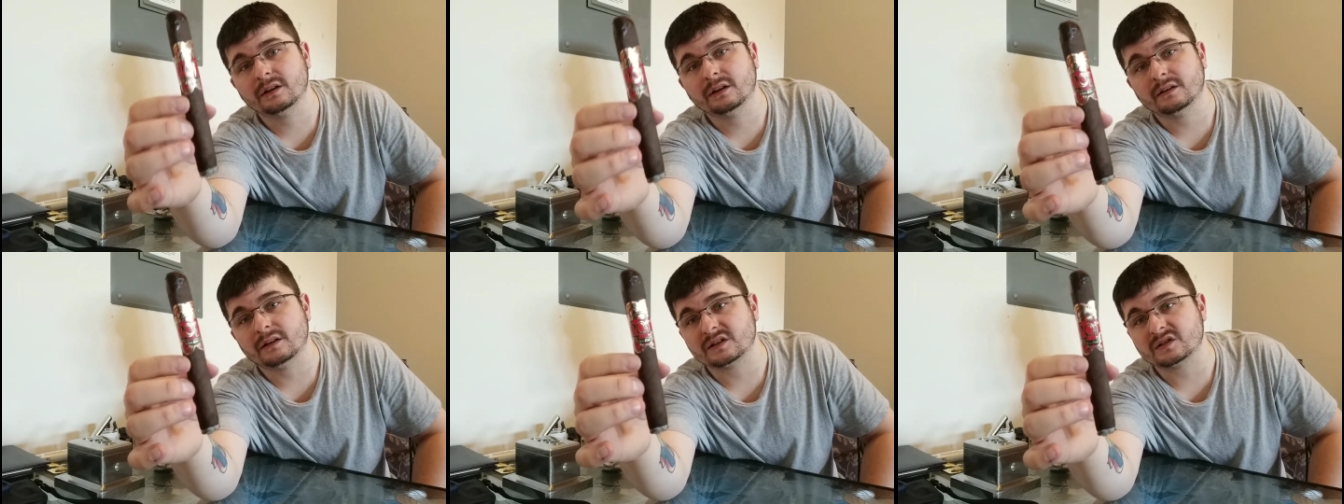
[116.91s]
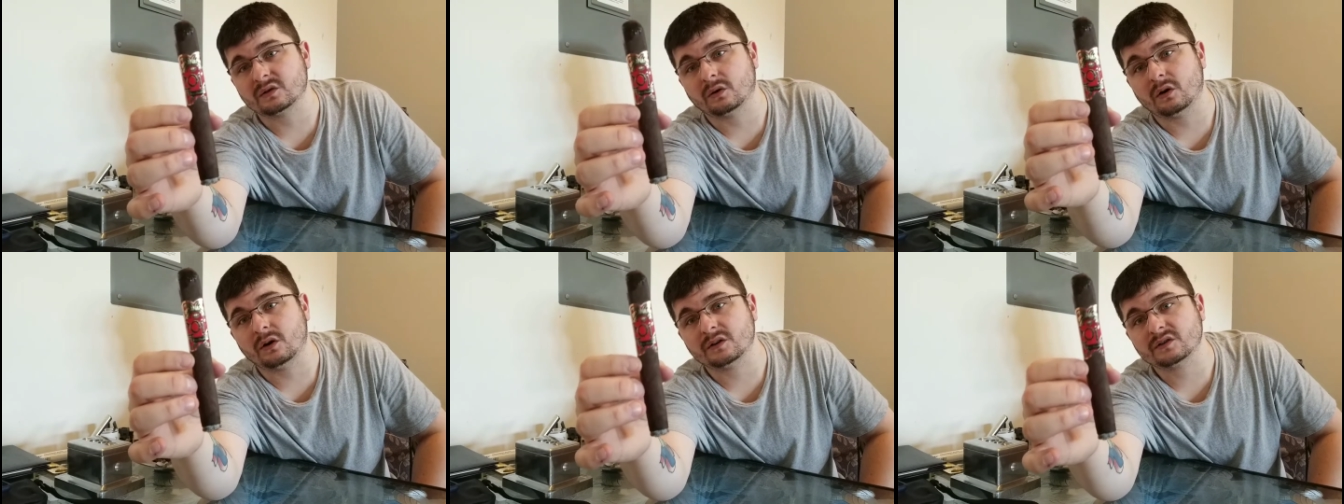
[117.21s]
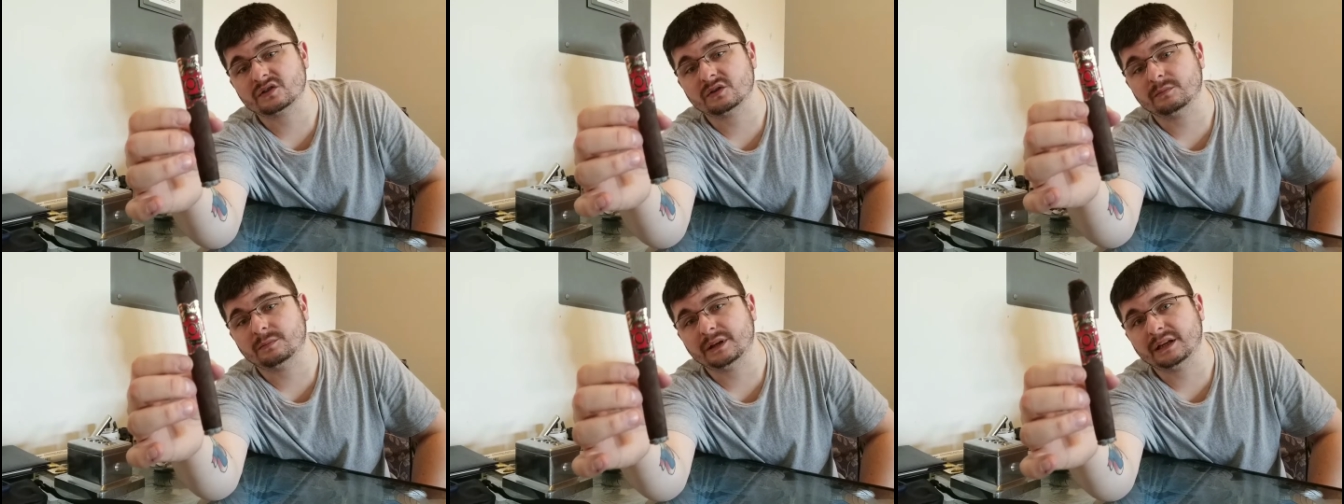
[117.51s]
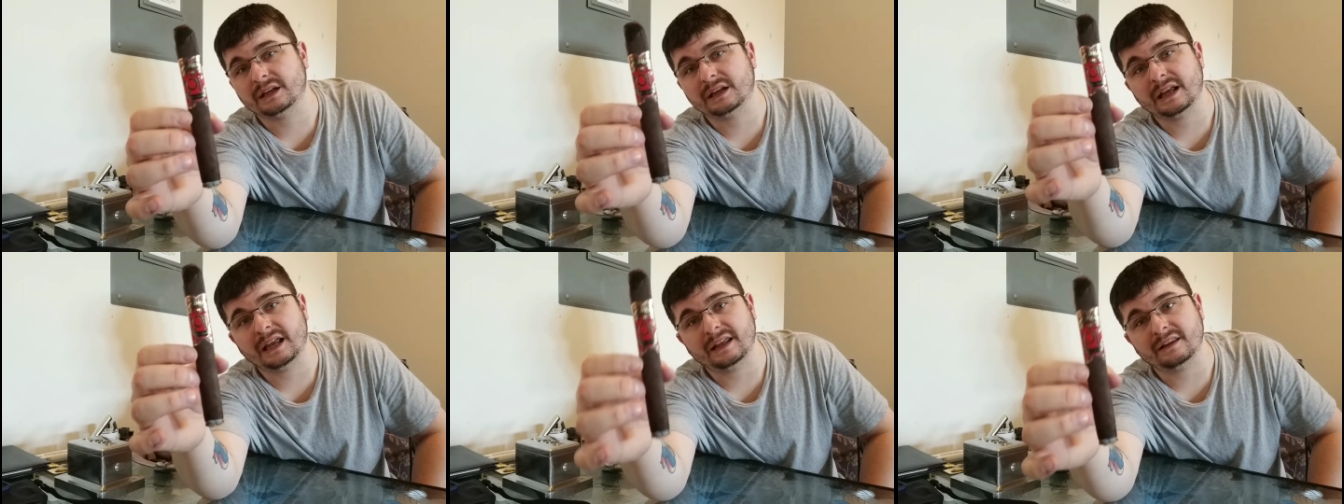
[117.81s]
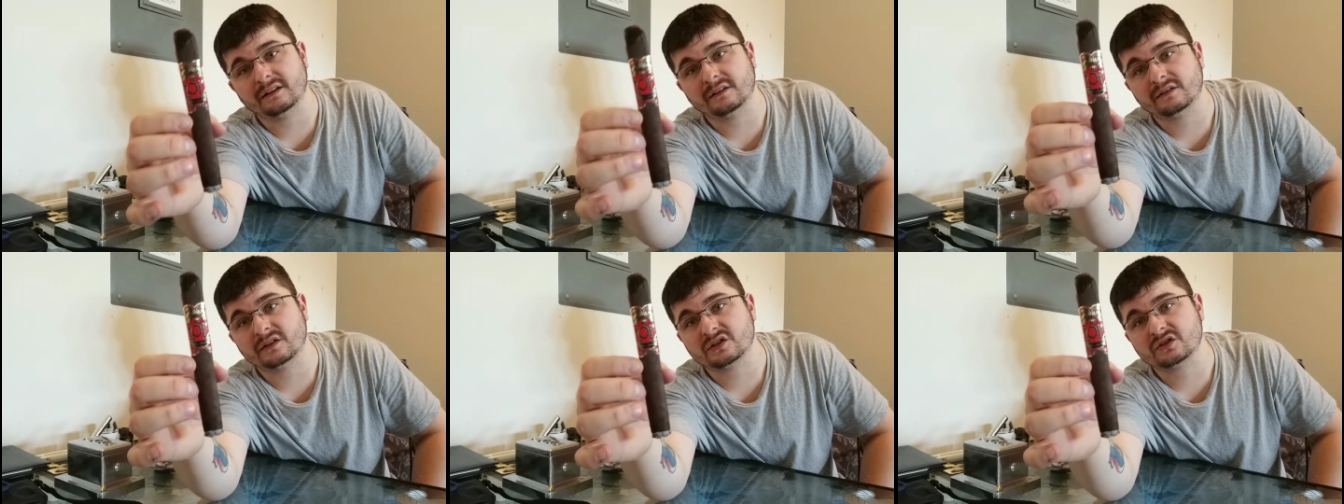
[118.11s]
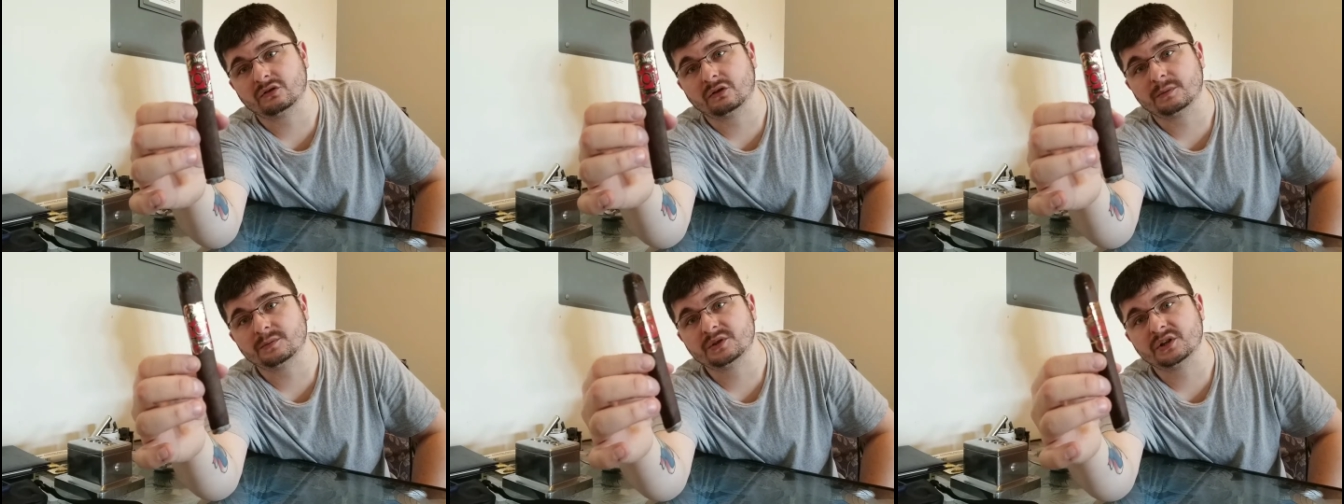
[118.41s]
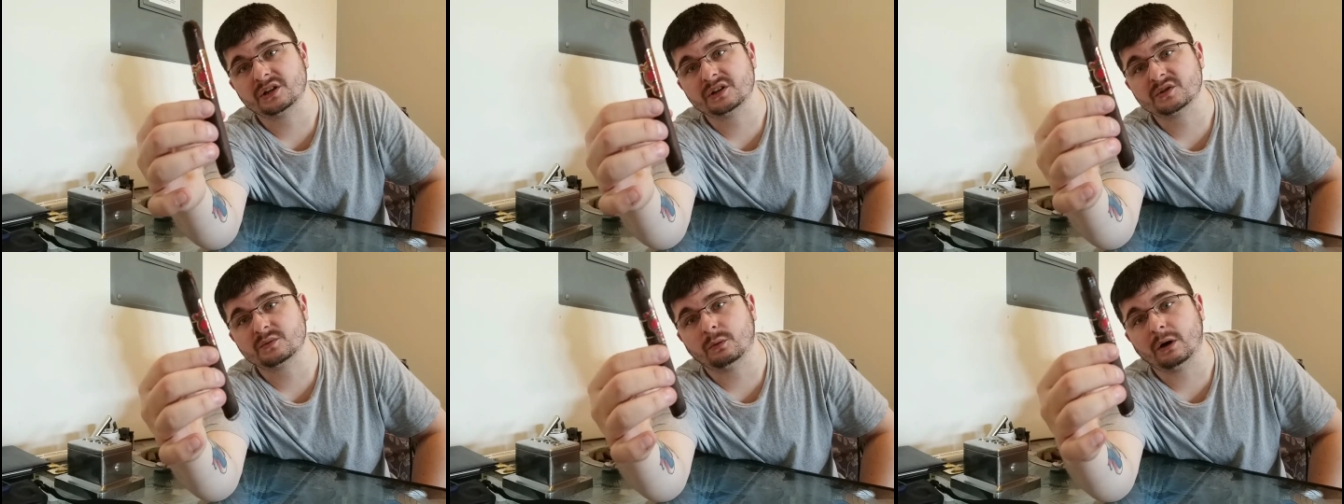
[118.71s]
This will also be in the
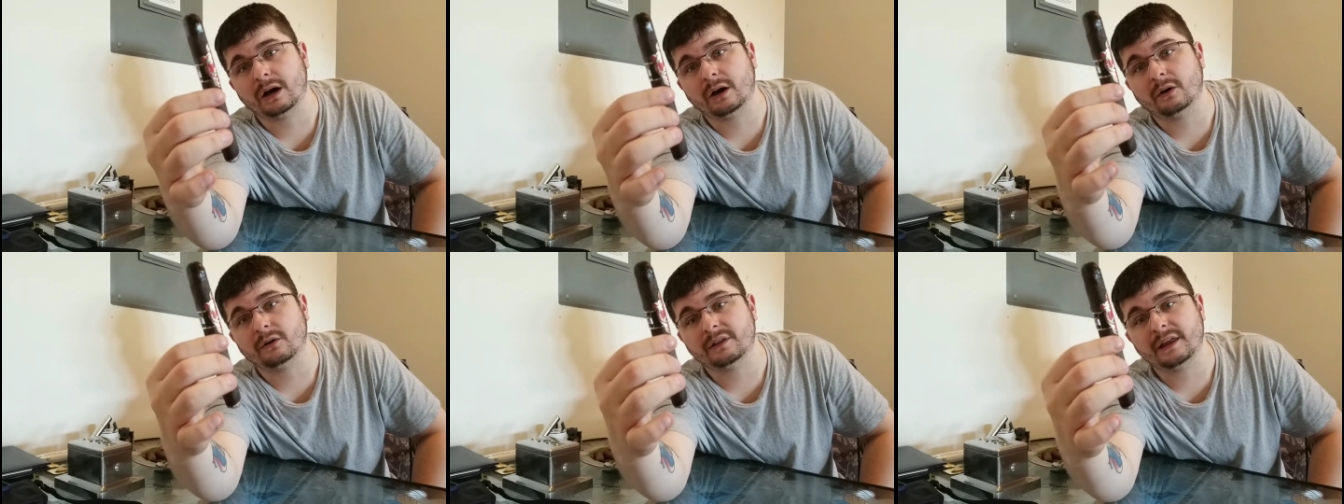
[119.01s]
description as well.